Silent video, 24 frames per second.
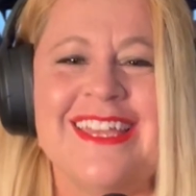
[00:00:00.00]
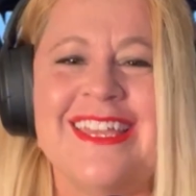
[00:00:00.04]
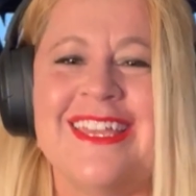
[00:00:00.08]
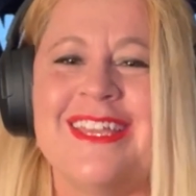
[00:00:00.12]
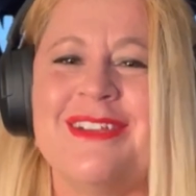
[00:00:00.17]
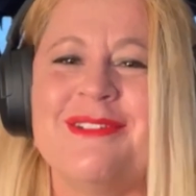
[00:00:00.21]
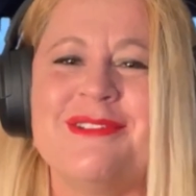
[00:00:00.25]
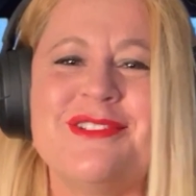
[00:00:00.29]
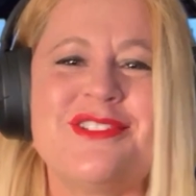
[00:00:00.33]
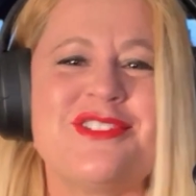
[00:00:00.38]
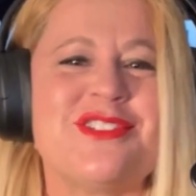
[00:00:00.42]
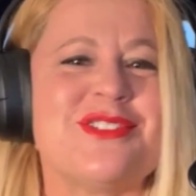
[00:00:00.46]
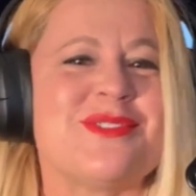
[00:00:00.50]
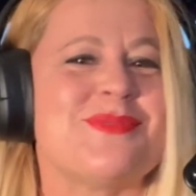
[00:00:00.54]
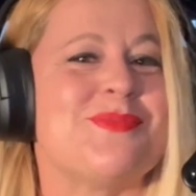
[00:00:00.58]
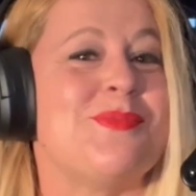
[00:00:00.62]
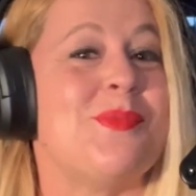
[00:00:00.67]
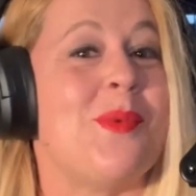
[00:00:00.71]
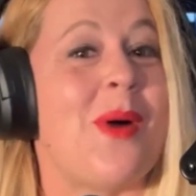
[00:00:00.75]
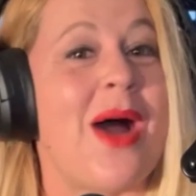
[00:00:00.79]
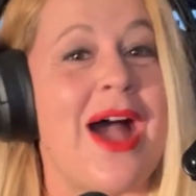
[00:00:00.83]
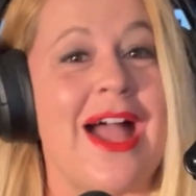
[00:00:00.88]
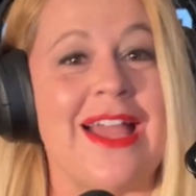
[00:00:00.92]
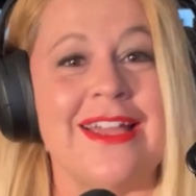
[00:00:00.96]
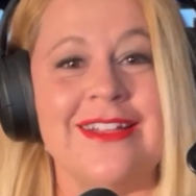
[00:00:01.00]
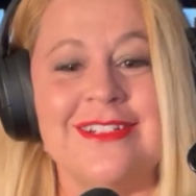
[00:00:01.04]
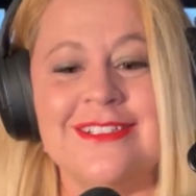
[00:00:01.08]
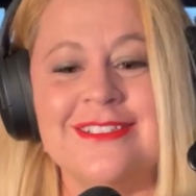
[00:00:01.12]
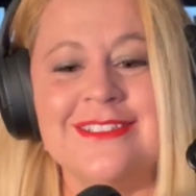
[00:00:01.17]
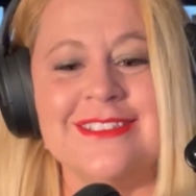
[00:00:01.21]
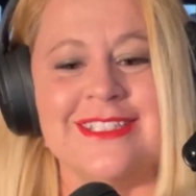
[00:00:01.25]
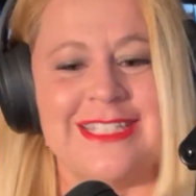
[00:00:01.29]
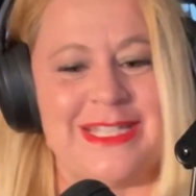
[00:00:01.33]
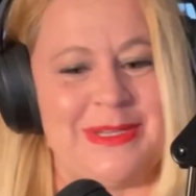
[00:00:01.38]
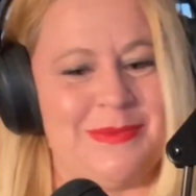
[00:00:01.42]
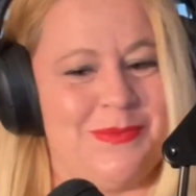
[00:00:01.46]
It was just
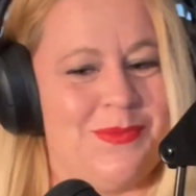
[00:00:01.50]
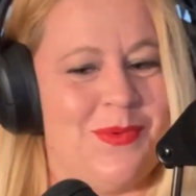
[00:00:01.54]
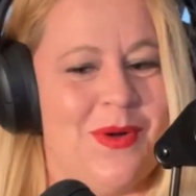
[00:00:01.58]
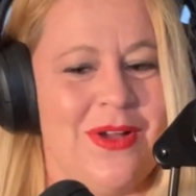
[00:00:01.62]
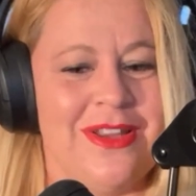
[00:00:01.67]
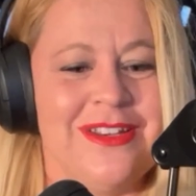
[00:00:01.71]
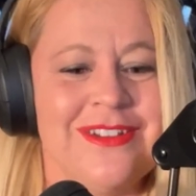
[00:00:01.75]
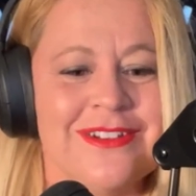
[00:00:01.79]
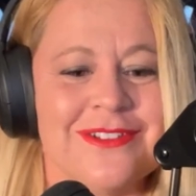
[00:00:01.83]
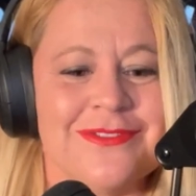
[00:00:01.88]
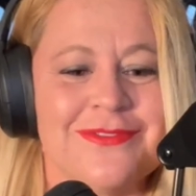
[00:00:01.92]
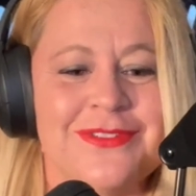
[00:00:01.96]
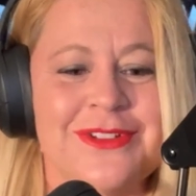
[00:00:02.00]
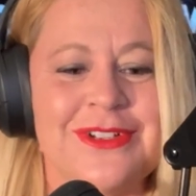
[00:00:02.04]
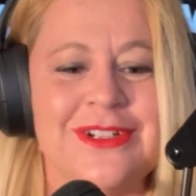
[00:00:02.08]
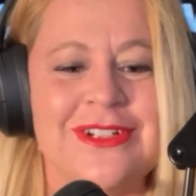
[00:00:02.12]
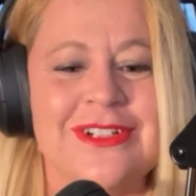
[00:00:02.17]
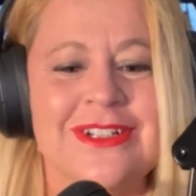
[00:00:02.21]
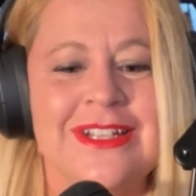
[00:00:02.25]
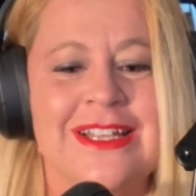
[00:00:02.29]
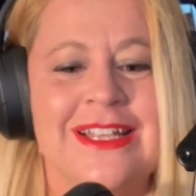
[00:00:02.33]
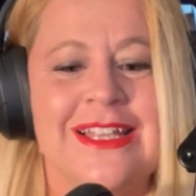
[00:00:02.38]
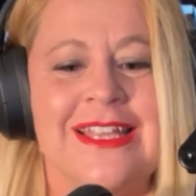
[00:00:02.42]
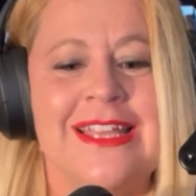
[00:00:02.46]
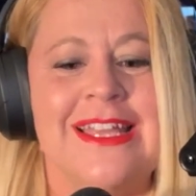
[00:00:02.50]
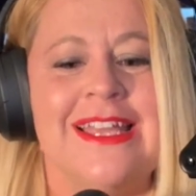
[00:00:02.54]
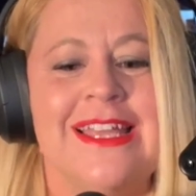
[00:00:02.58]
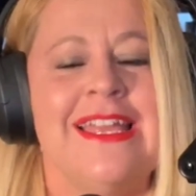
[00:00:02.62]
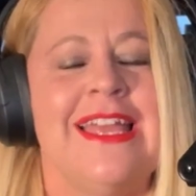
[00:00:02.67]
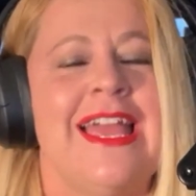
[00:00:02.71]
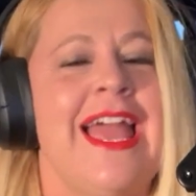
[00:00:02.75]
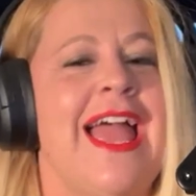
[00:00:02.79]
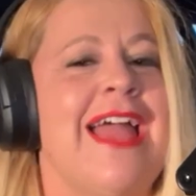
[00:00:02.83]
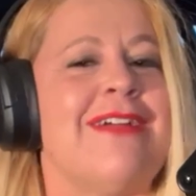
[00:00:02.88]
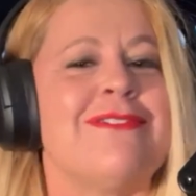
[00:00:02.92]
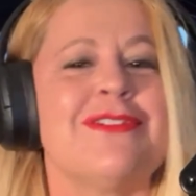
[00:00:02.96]
wild and wonderful.
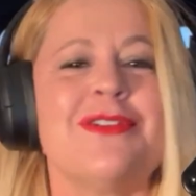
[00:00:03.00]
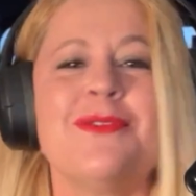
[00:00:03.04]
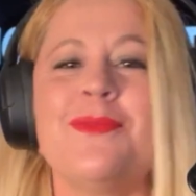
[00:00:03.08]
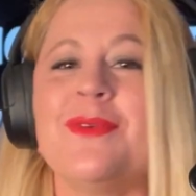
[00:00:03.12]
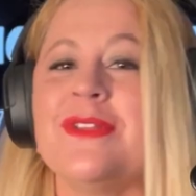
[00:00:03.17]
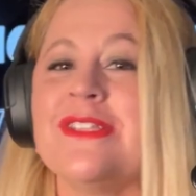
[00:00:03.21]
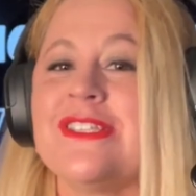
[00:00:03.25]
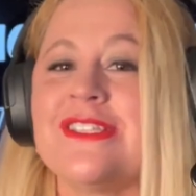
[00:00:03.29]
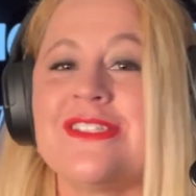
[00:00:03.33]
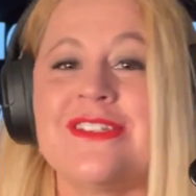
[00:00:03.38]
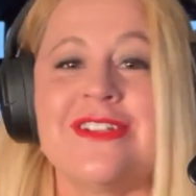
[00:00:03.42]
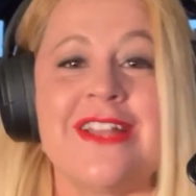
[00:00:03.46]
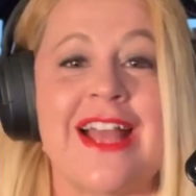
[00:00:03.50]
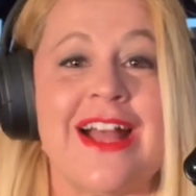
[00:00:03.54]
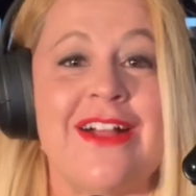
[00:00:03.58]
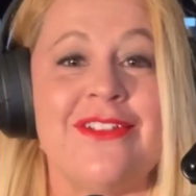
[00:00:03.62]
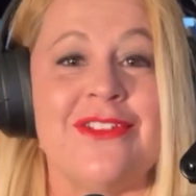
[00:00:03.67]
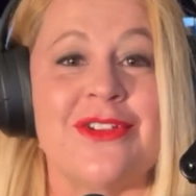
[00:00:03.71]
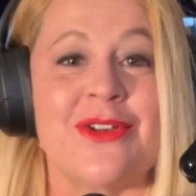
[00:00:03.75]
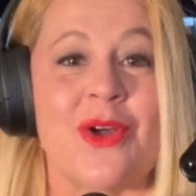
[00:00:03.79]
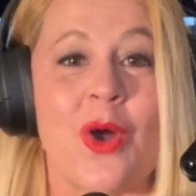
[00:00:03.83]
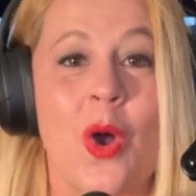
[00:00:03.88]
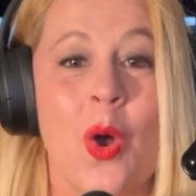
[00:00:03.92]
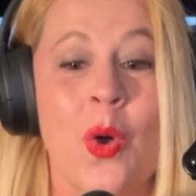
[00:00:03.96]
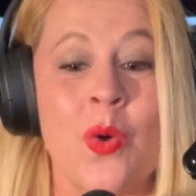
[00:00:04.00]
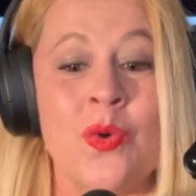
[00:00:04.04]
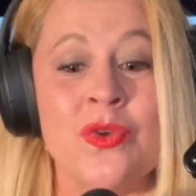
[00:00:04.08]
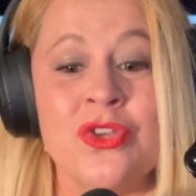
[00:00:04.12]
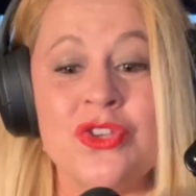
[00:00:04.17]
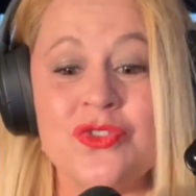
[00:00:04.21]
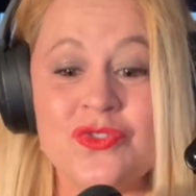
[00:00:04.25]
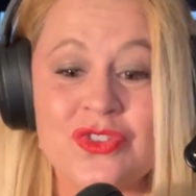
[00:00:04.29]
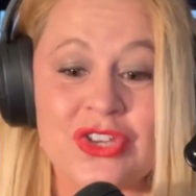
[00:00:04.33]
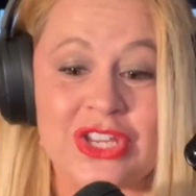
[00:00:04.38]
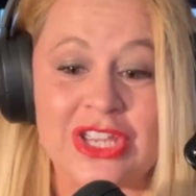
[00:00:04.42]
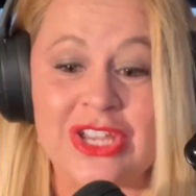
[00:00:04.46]
Everyone stood out in their own
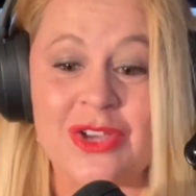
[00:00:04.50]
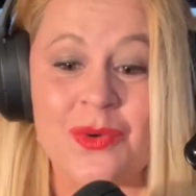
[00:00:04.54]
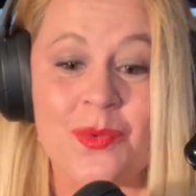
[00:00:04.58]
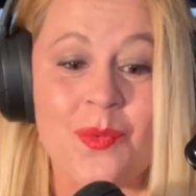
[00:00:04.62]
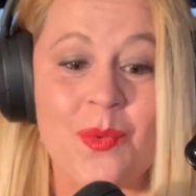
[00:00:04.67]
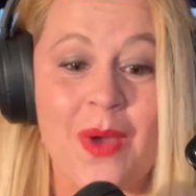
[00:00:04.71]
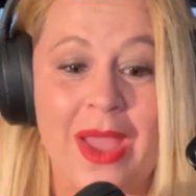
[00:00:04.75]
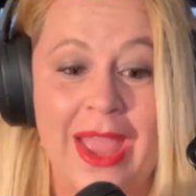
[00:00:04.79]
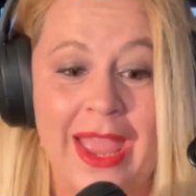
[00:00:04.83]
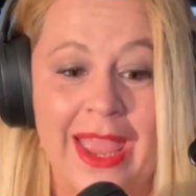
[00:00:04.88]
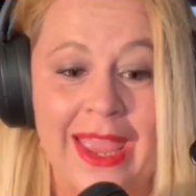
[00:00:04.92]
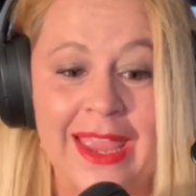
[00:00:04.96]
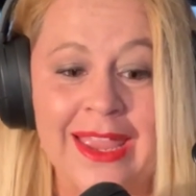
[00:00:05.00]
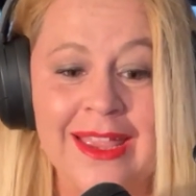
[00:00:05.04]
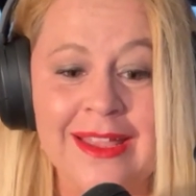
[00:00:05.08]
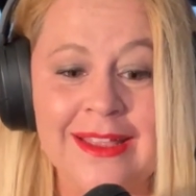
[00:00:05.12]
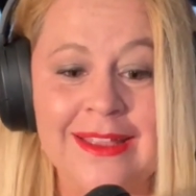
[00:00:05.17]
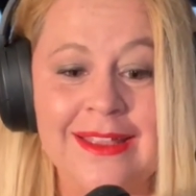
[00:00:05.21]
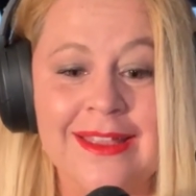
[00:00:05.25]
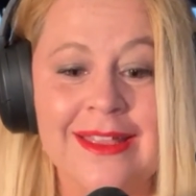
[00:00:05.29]
unique way.